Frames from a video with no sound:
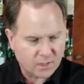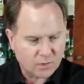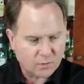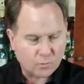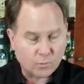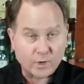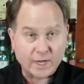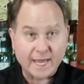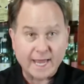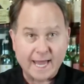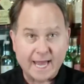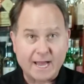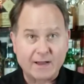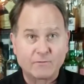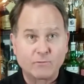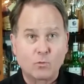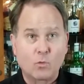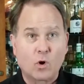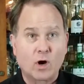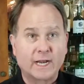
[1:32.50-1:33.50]
We
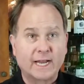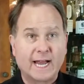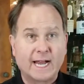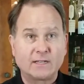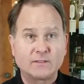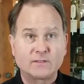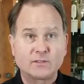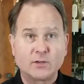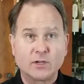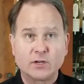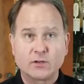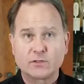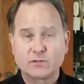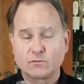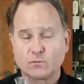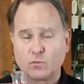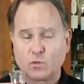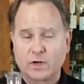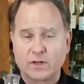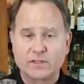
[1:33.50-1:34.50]
have 1 ounce, so here's
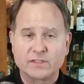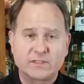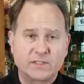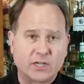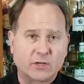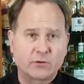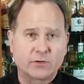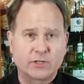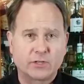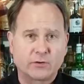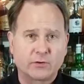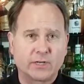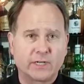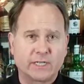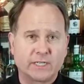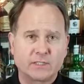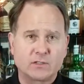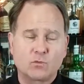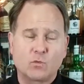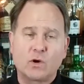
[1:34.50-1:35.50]
one of the secret
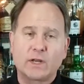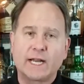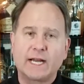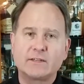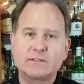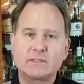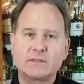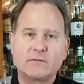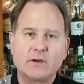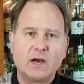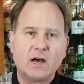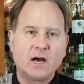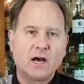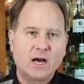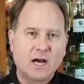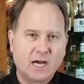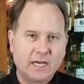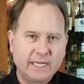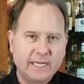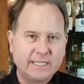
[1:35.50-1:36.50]
ingredients, 1 ounce of
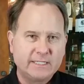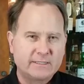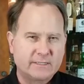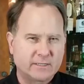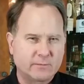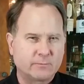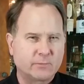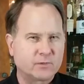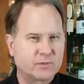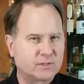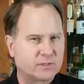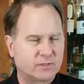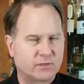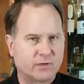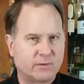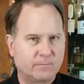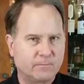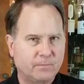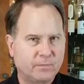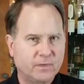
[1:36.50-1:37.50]
honey simple
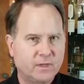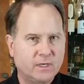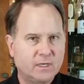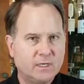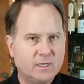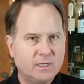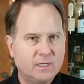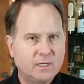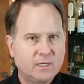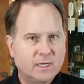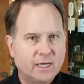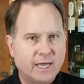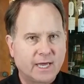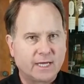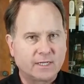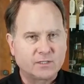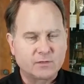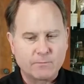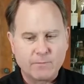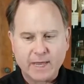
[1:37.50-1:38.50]
syrup.
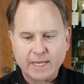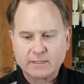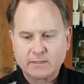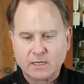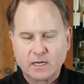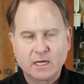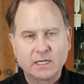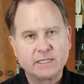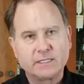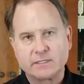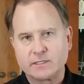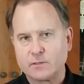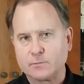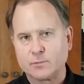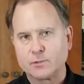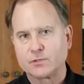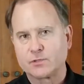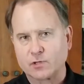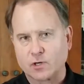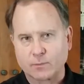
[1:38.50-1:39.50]
And to make the honey
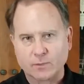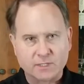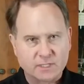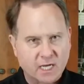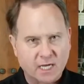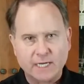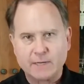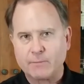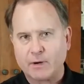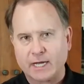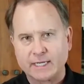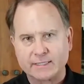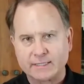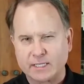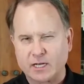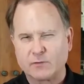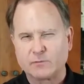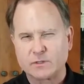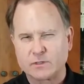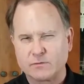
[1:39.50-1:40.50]
simple syrup, because honey by
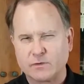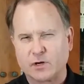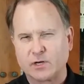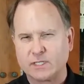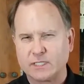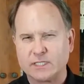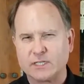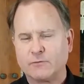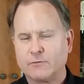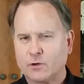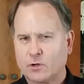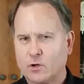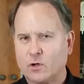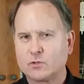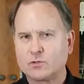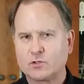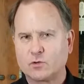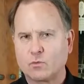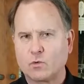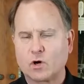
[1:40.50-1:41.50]
itself is very
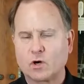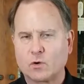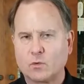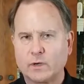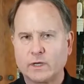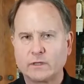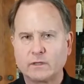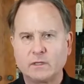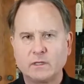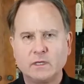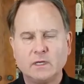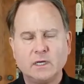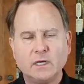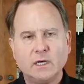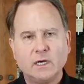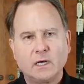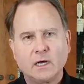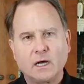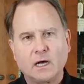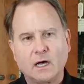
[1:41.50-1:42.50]
difficult to work with,
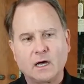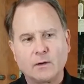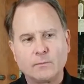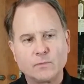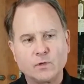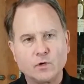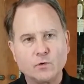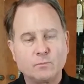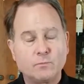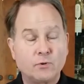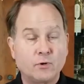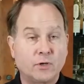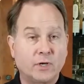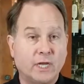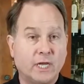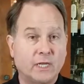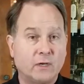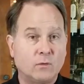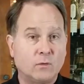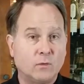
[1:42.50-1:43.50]
you put
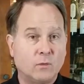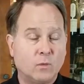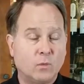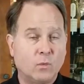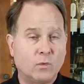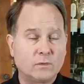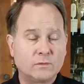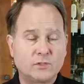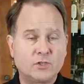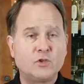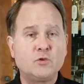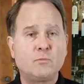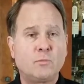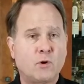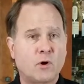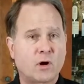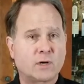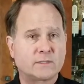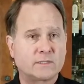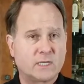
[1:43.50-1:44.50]
in 2
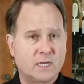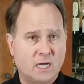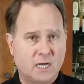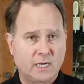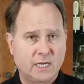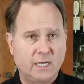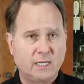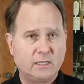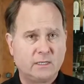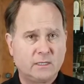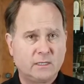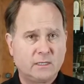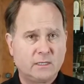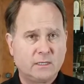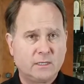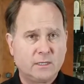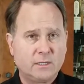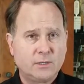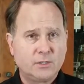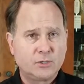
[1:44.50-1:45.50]
parts honey
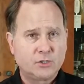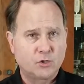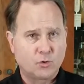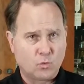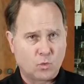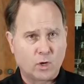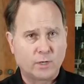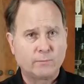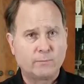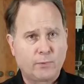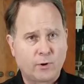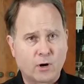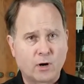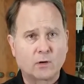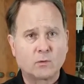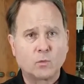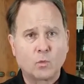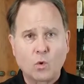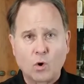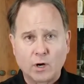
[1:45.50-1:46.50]
to 1
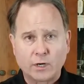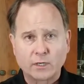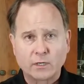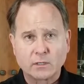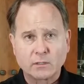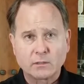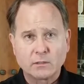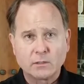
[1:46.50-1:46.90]
part water,